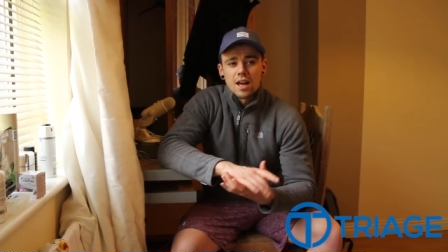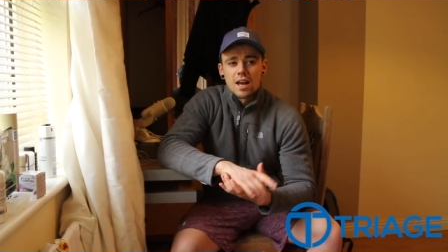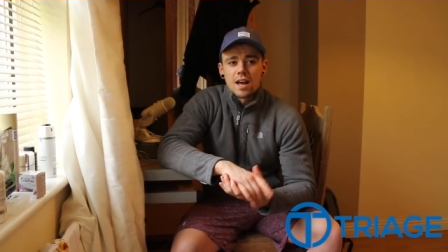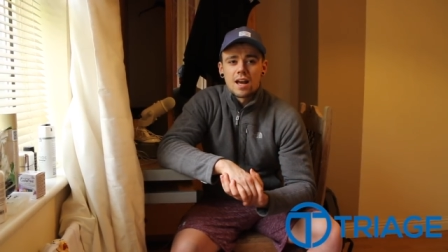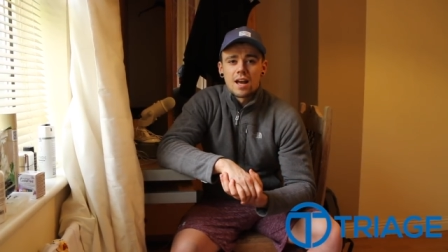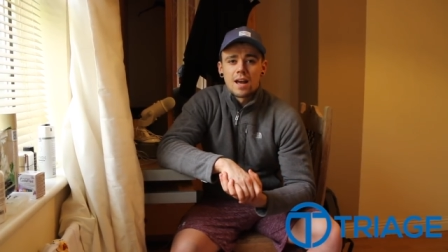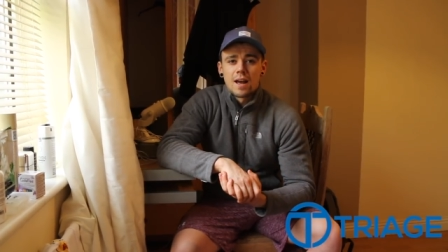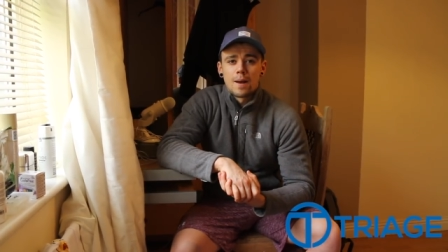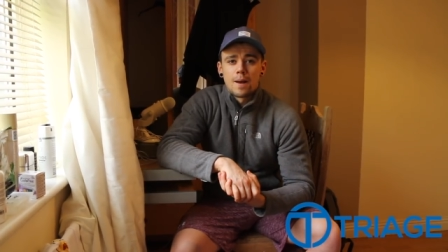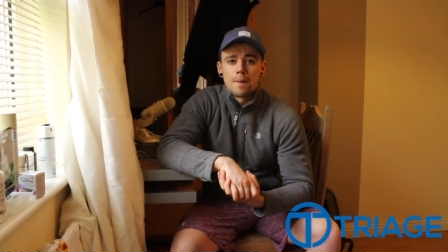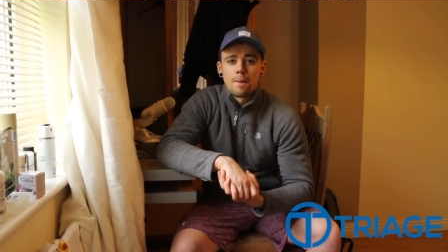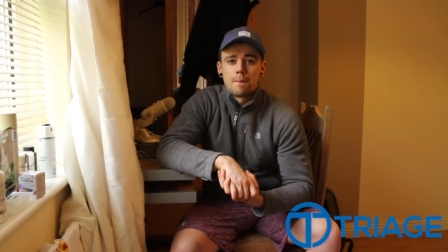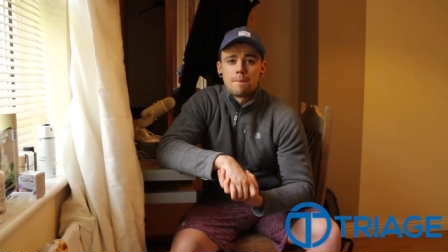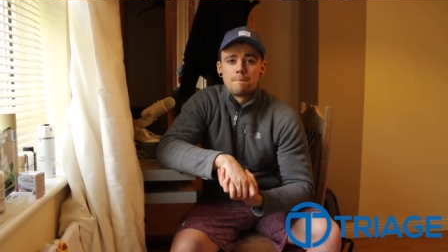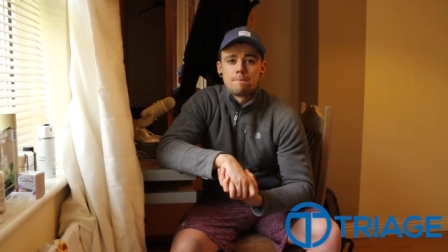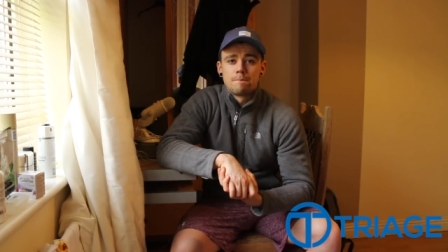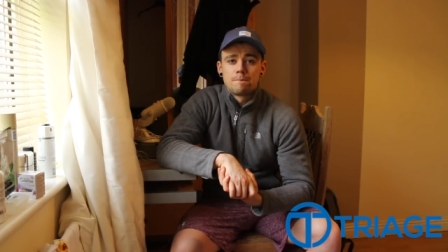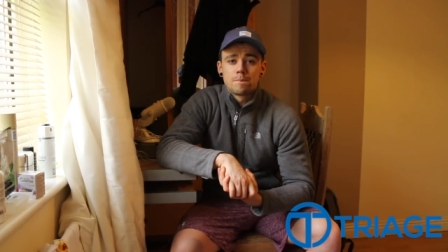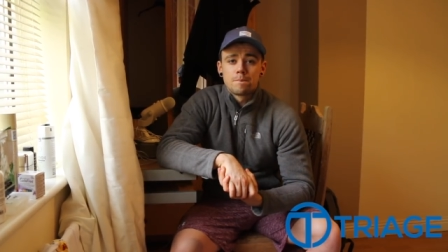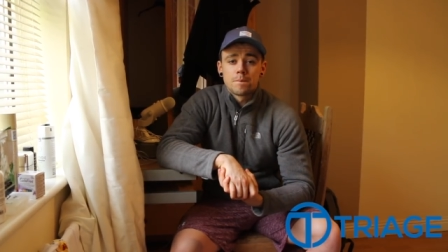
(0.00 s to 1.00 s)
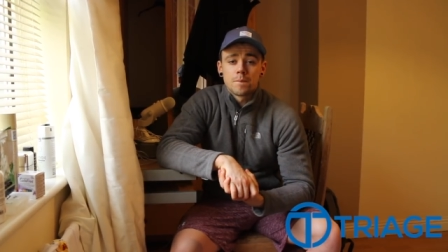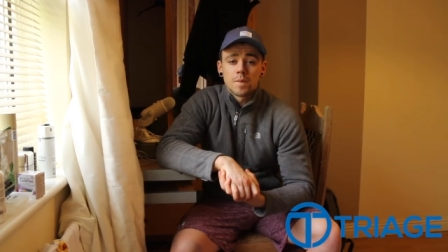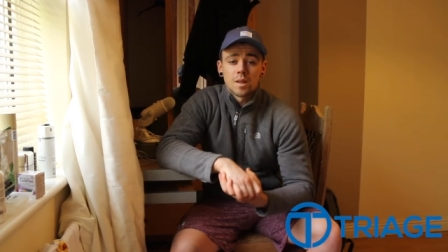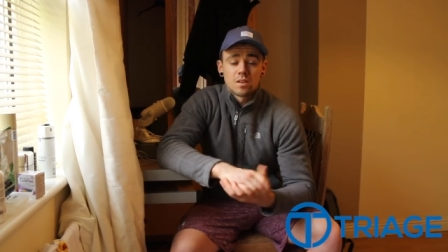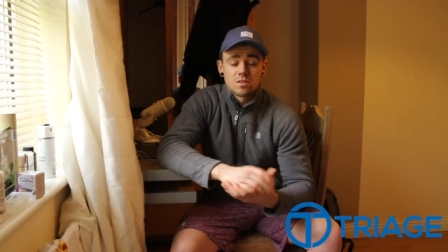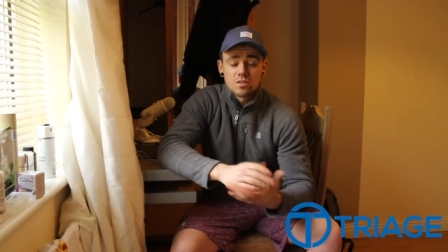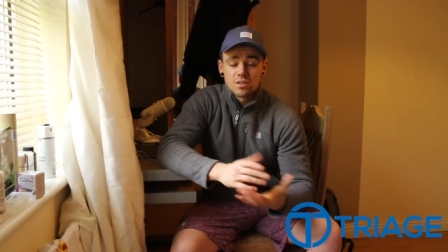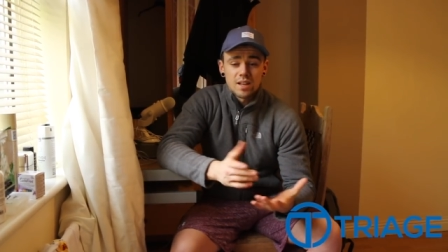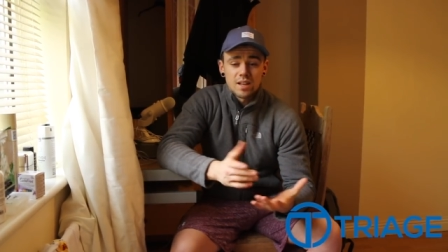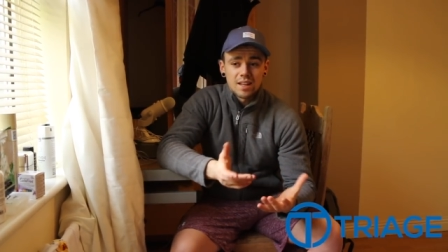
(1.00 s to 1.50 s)
Um,
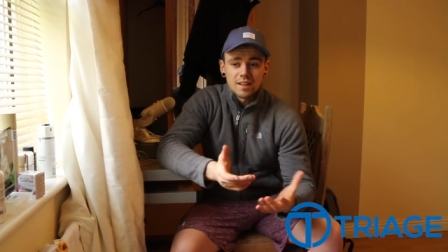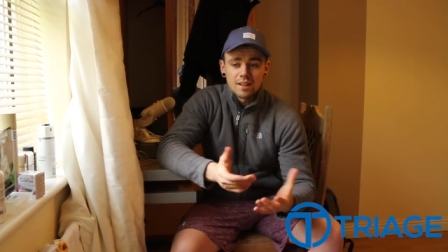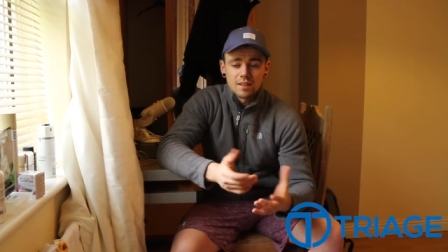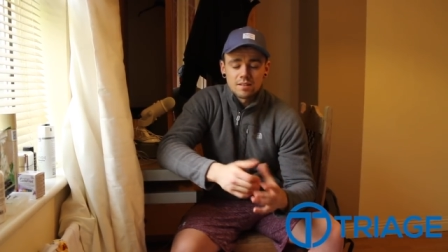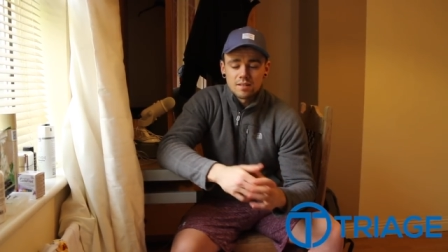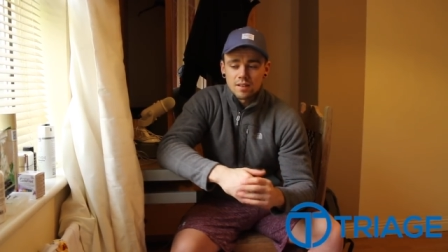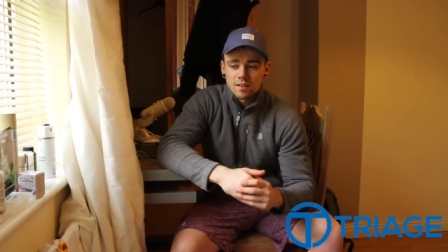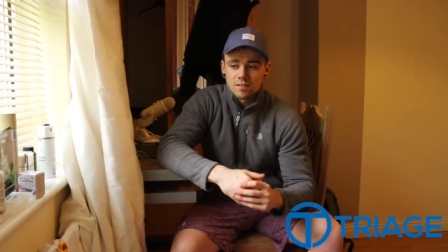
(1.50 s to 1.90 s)
so yeah, that,